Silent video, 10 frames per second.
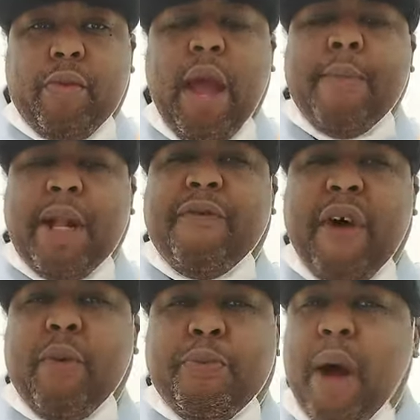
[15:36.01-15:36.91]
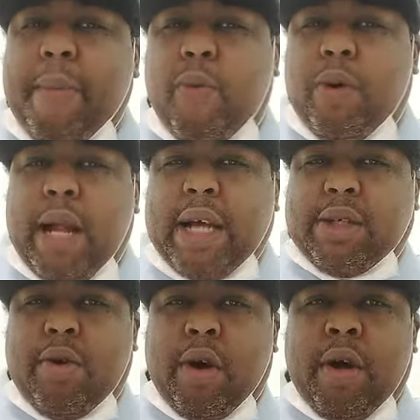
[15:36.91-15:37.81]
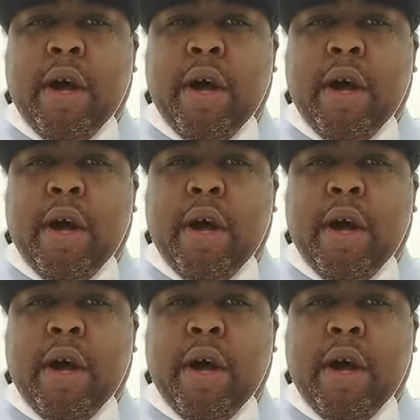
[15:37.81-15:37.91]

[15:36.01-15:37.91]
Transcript: I mean, the fight probably won't last longer.